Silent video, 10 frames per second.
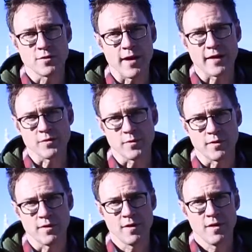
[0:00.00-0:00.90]
interact with
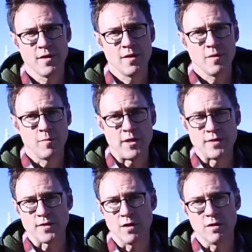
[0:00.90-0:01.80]

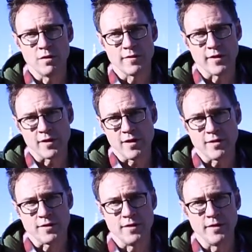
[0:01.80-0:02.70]
bees all over the
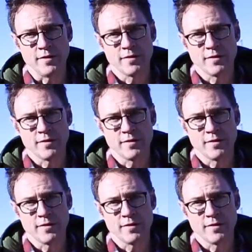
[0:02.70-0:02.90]
continent.